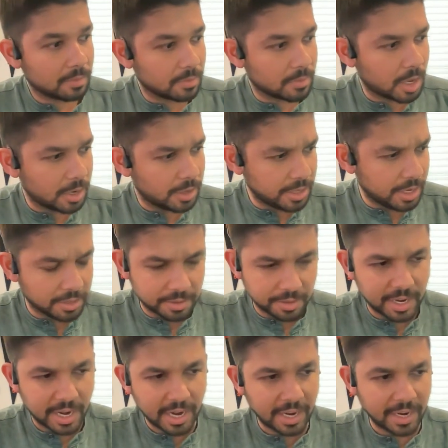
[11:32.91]
kind of the other
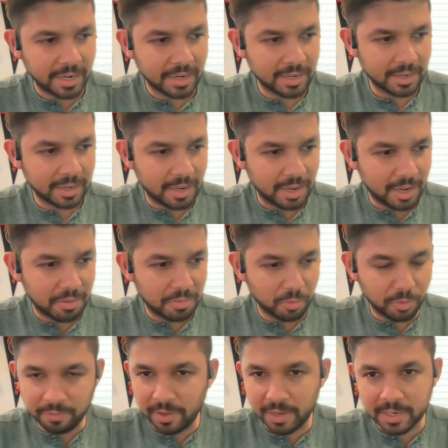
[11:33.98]
day, um,
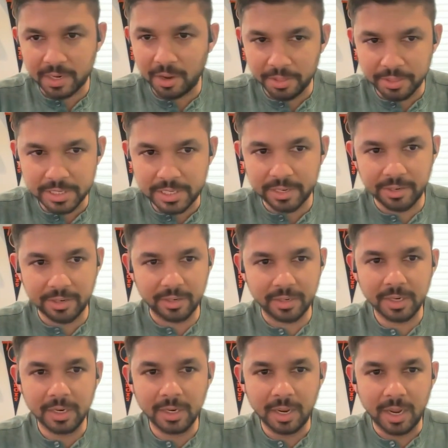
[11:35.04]
reflecting on this year,